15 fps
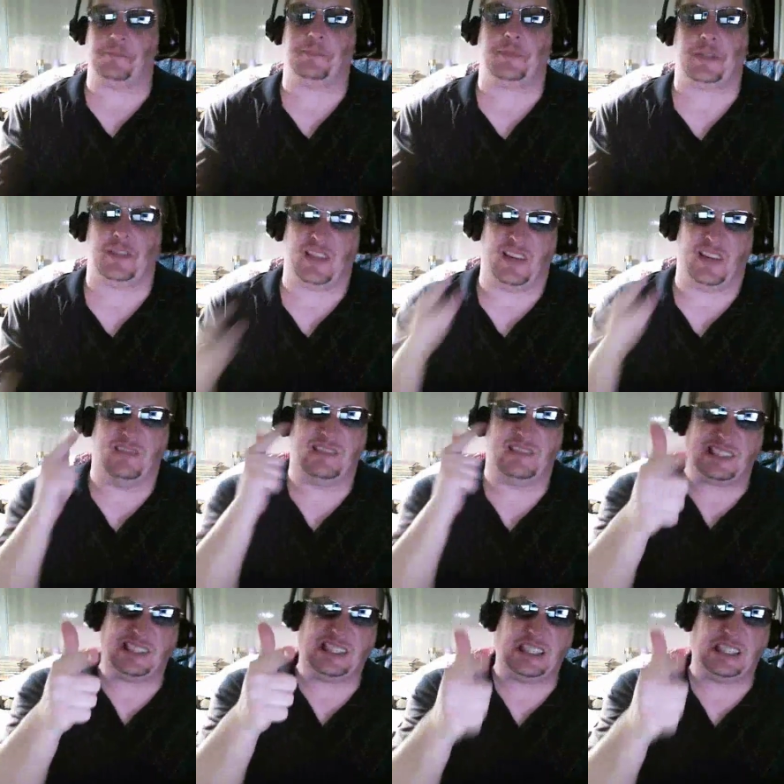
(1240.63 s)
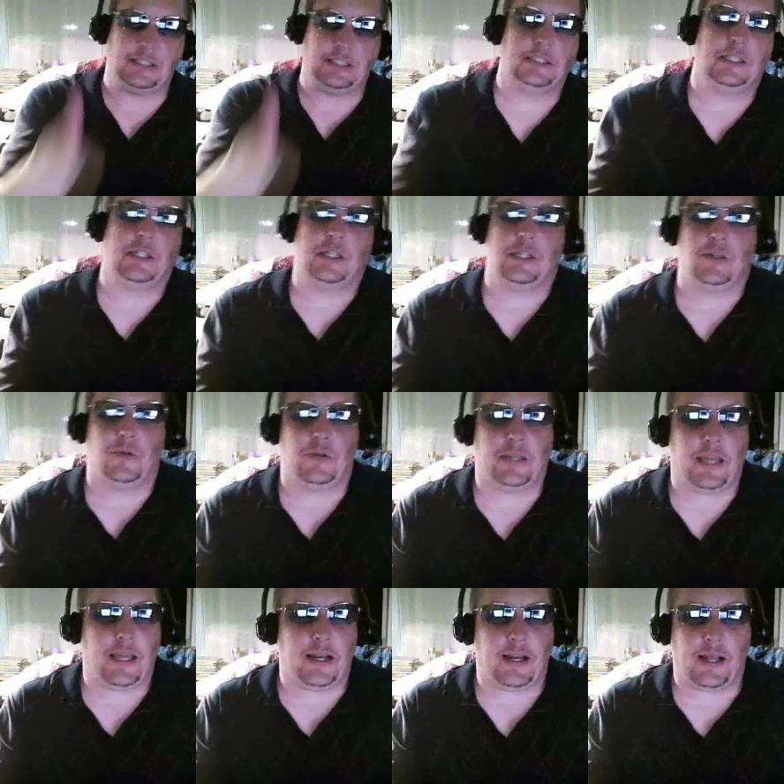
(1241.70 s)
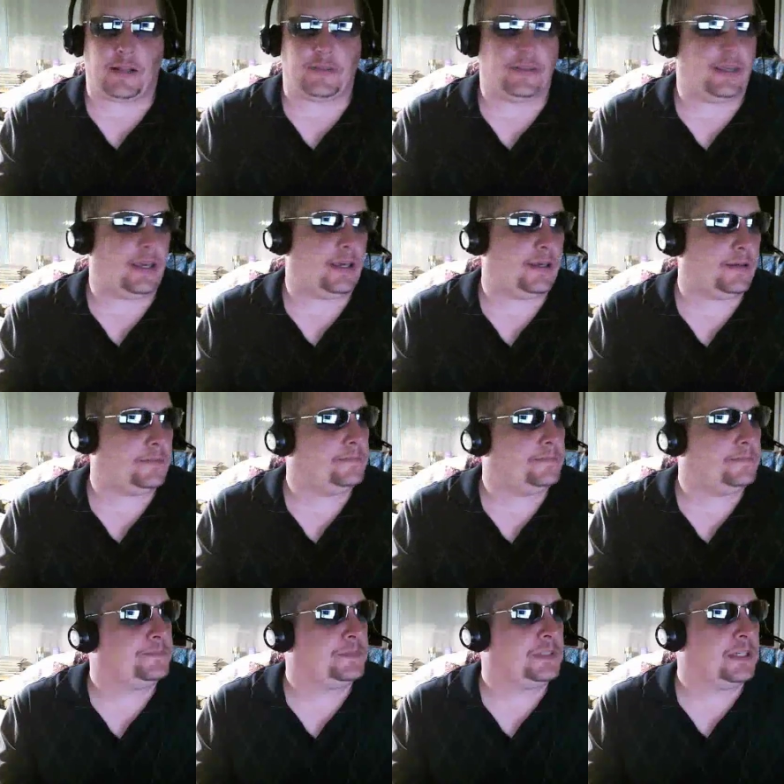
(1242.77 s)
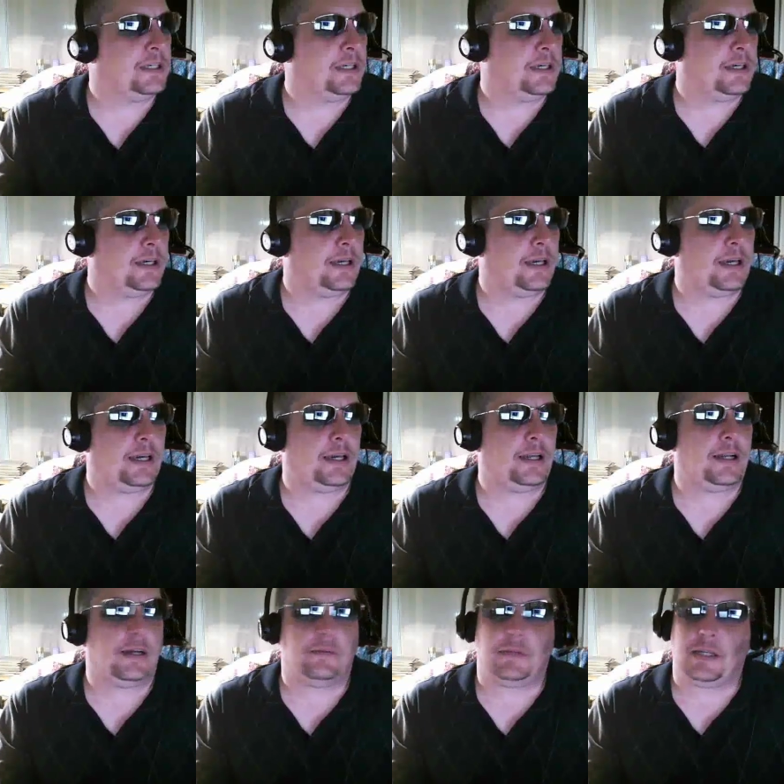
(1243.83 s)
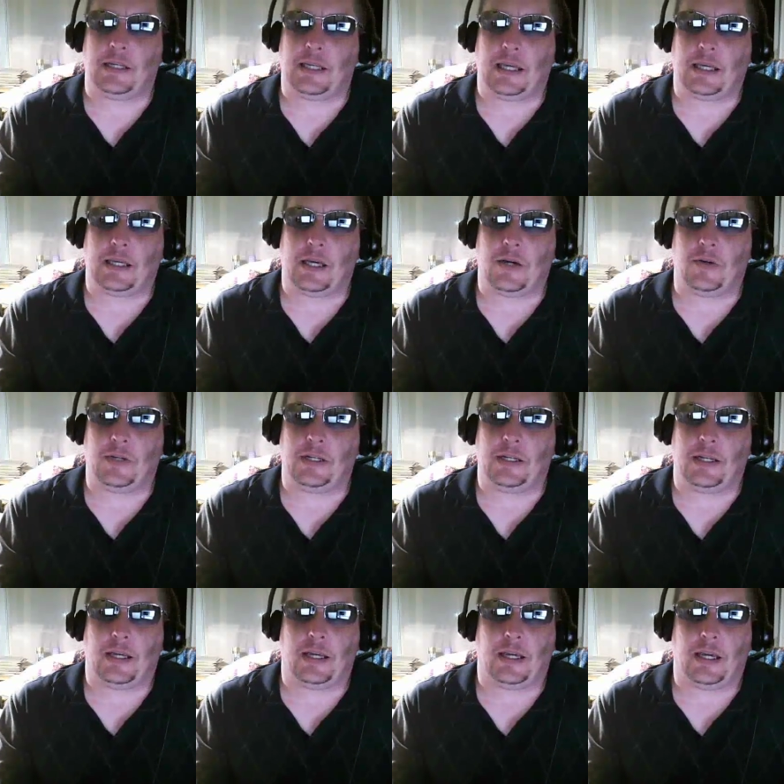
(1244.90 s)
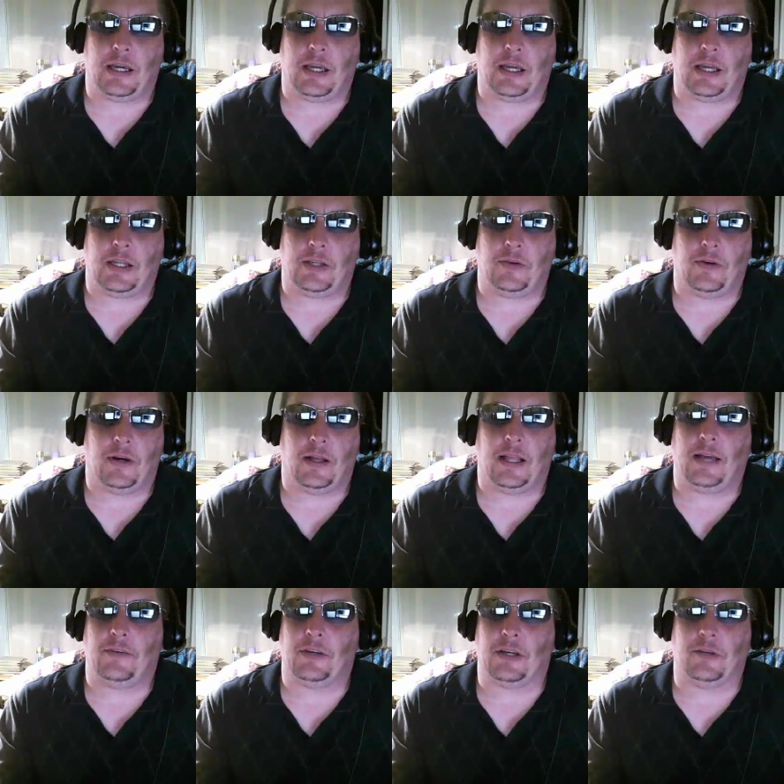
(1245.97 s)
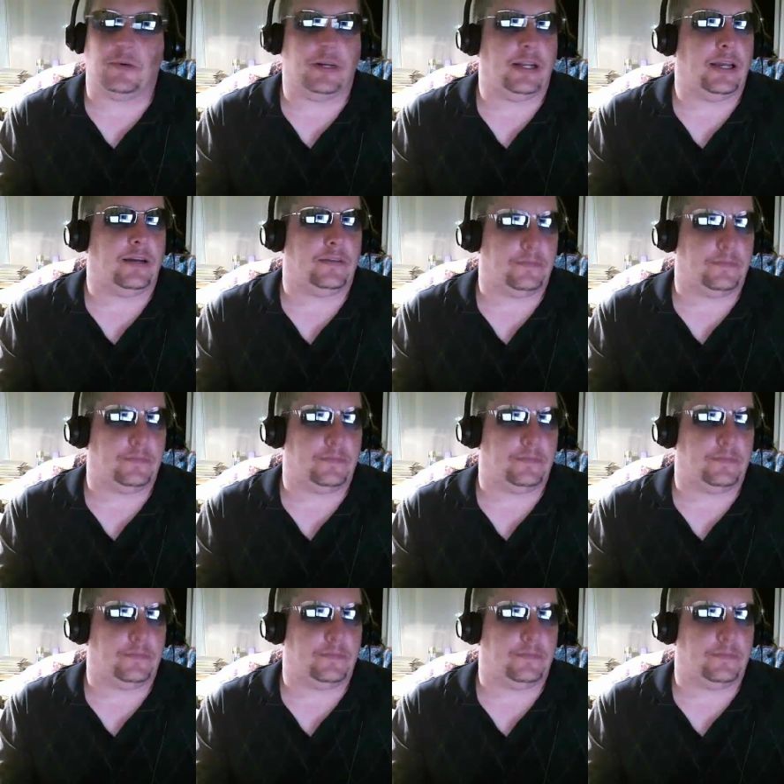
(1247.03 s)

So, we'll get it out to you. And I'm going to get going, and you all have a good one now.